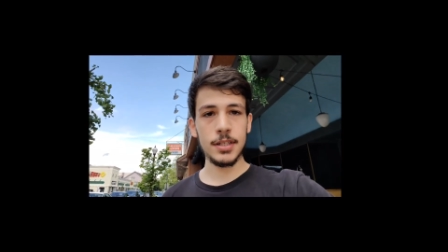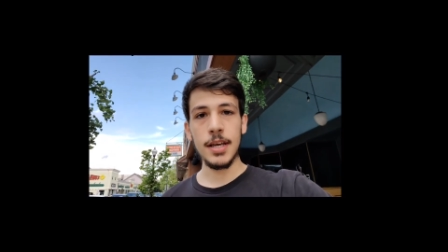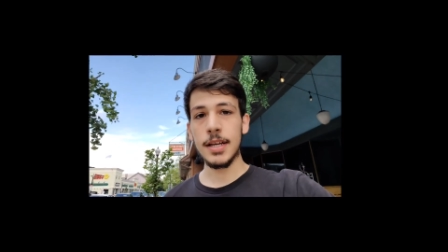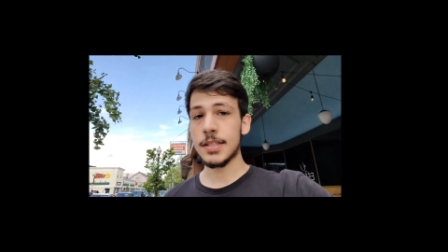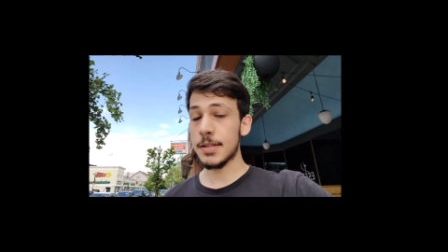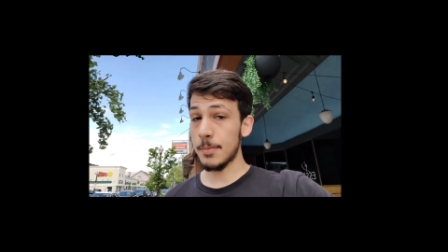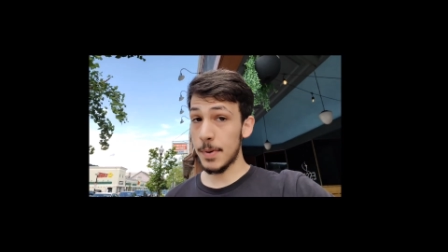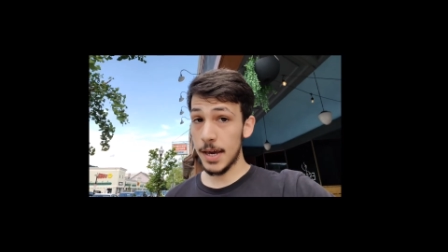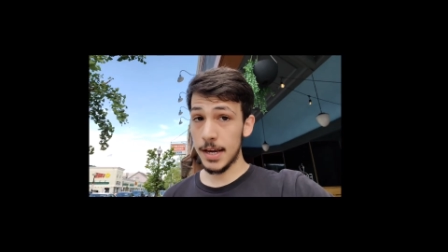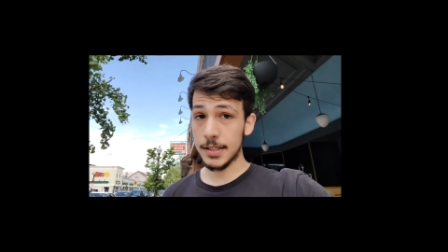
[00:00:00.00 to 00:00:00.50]
It's
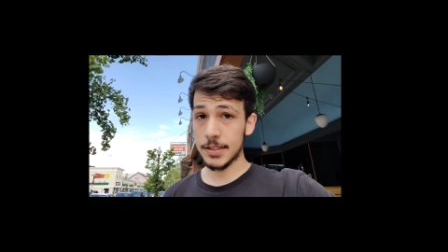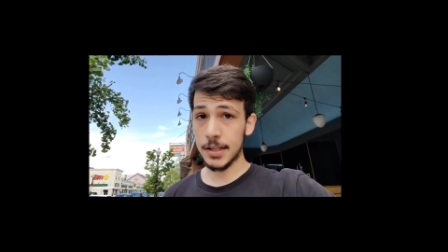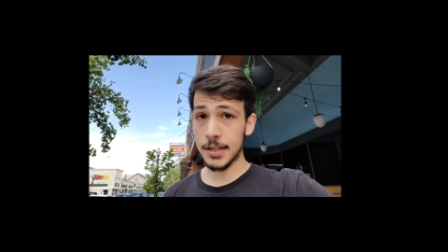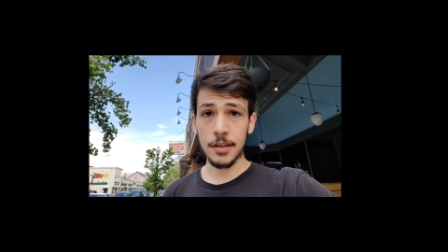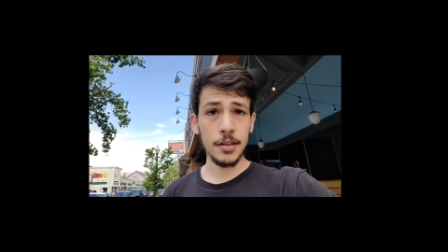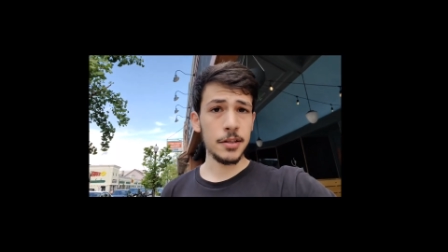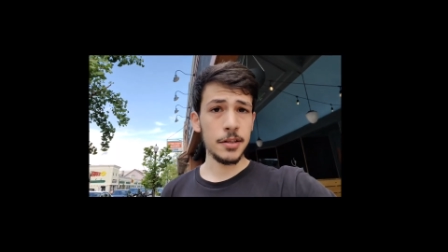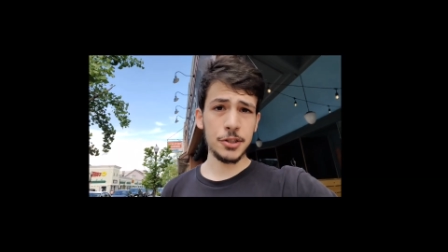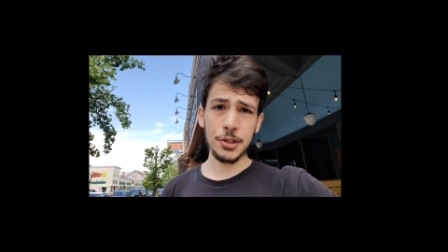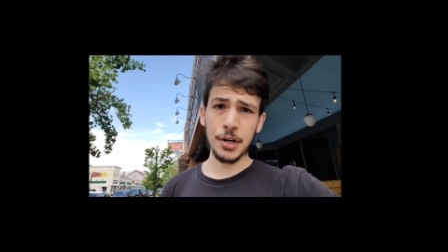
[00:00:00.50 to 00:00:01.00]
amazing,
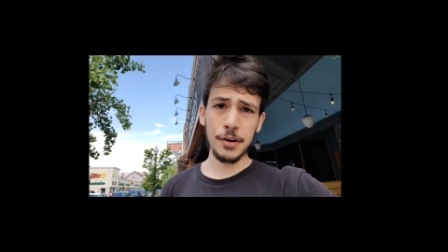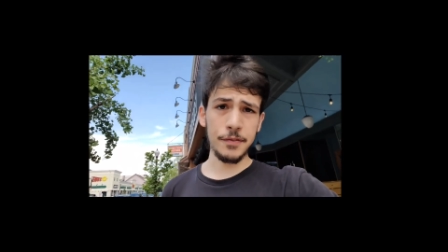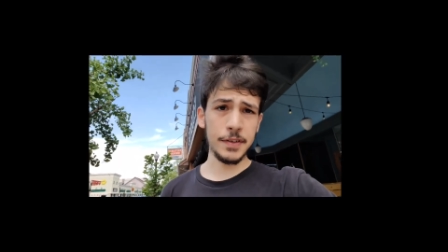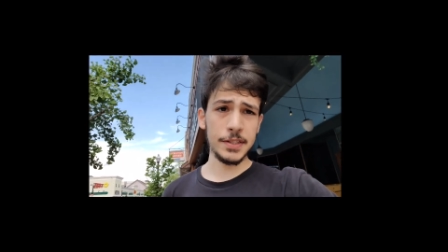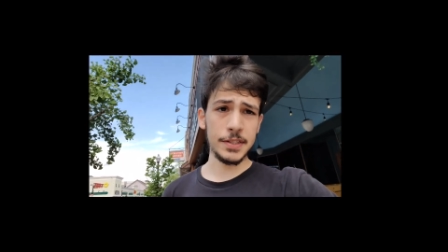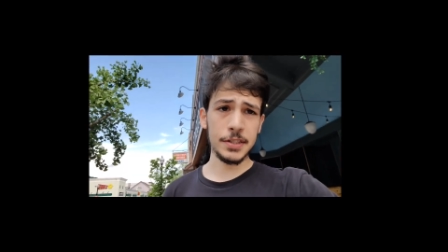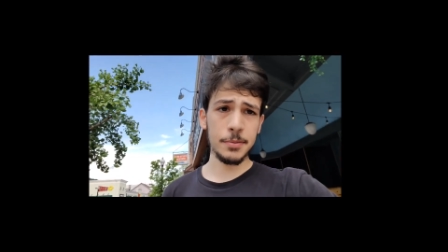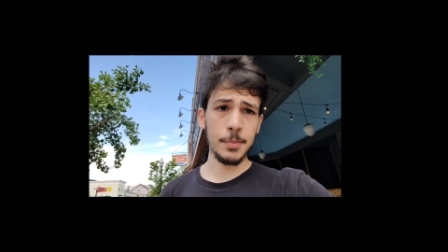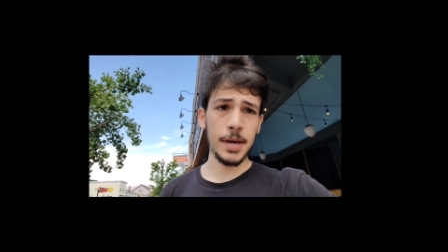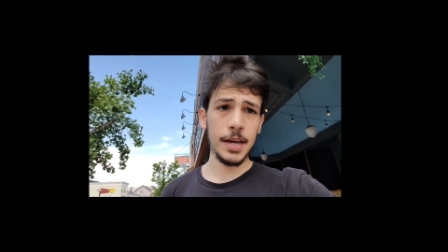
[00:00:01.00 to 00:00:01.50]
service
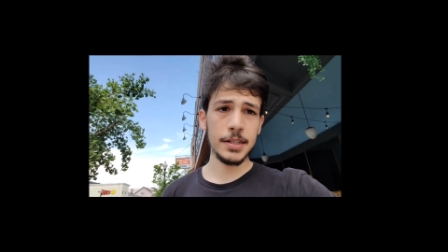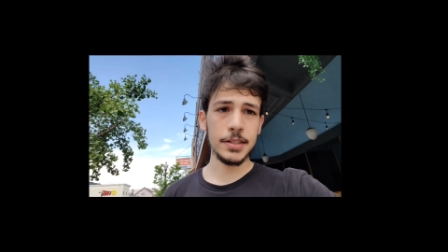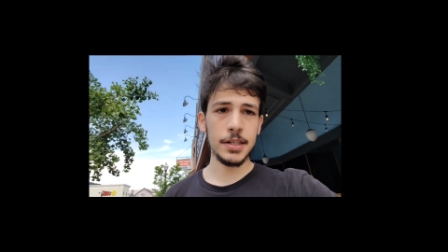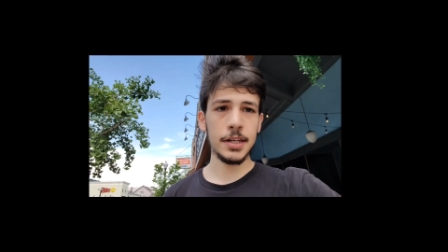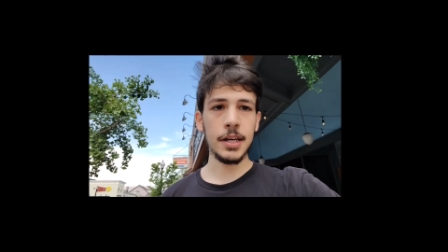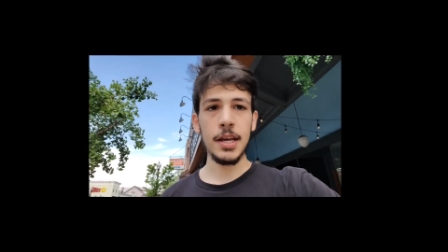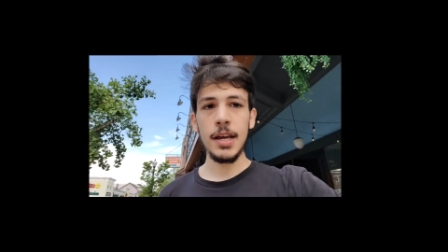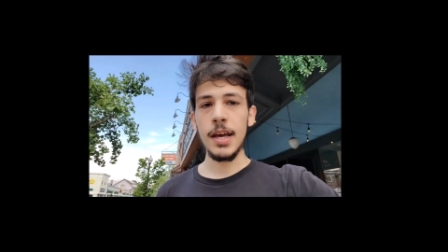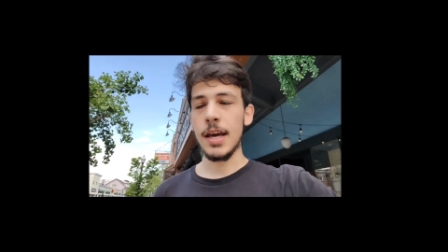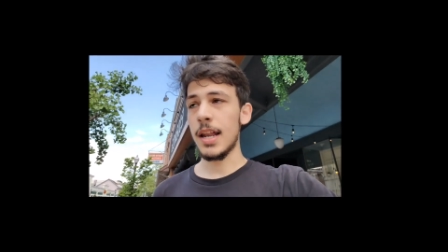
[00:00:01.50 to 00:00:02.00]
is amazing,
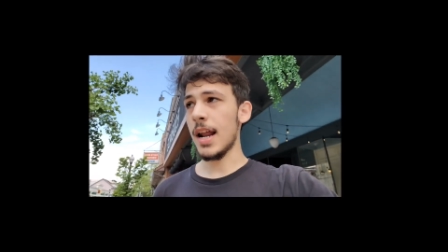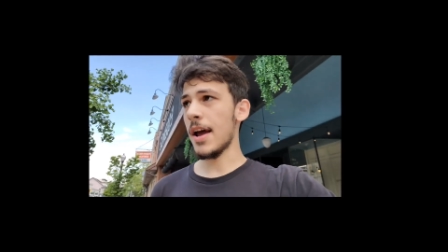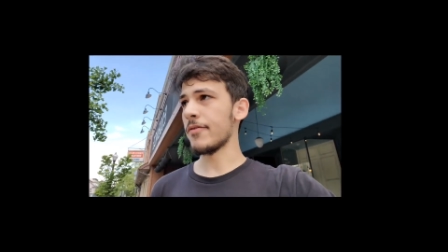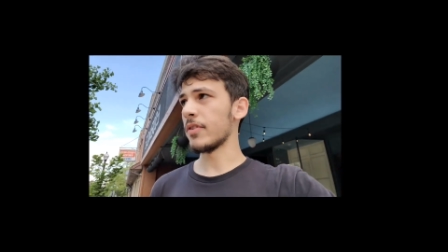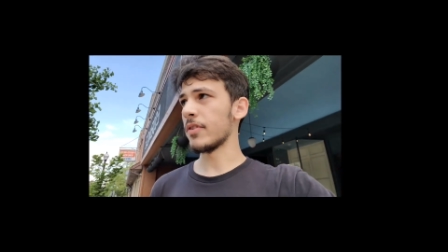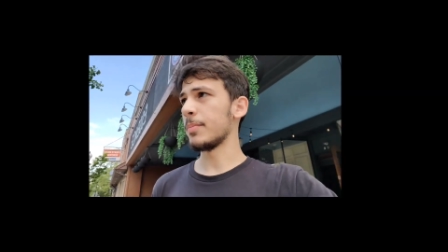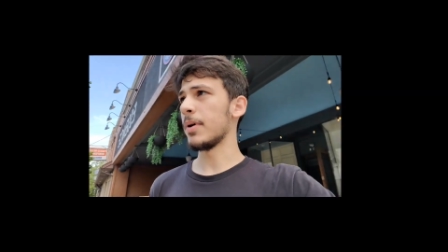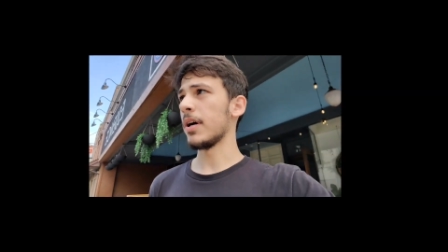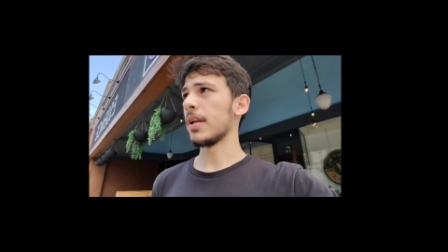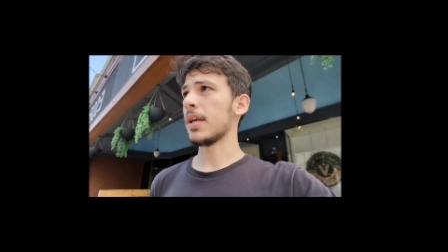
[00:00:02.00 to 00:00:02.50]
and
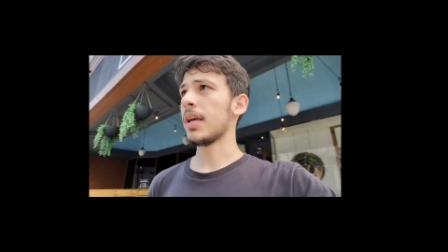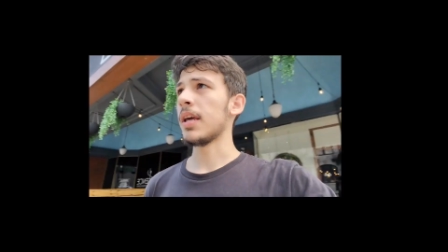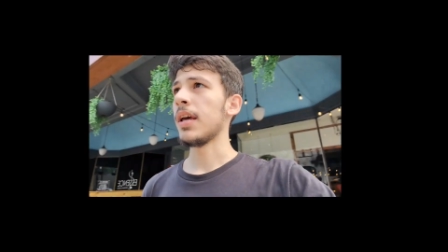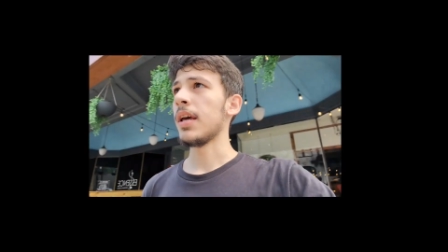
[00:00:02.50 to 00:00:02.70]
everybody